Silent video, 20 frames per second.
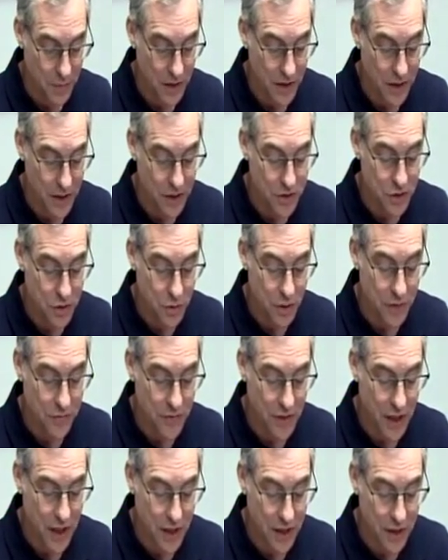because you
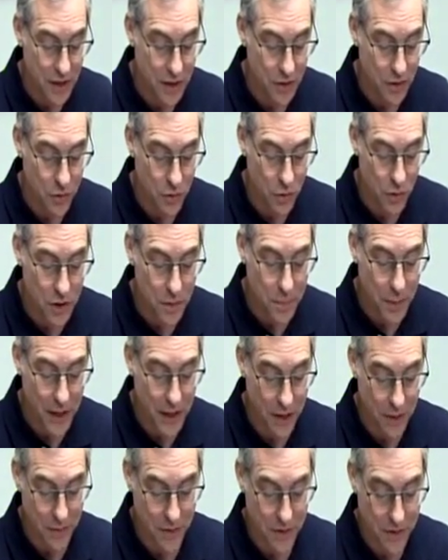have taken your
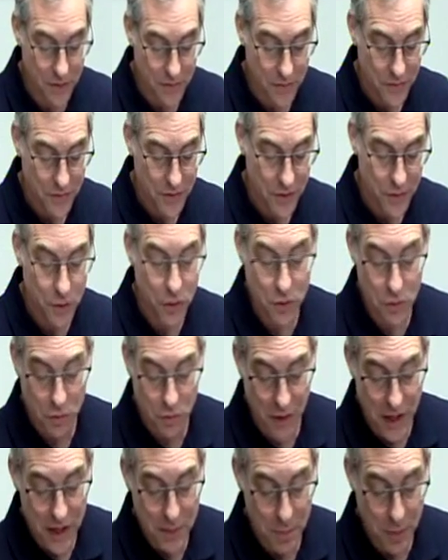power, your
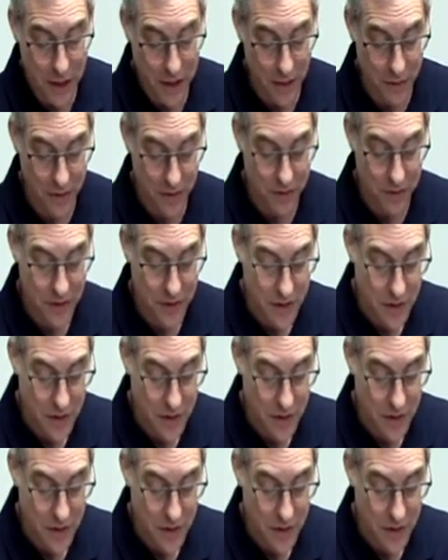great power,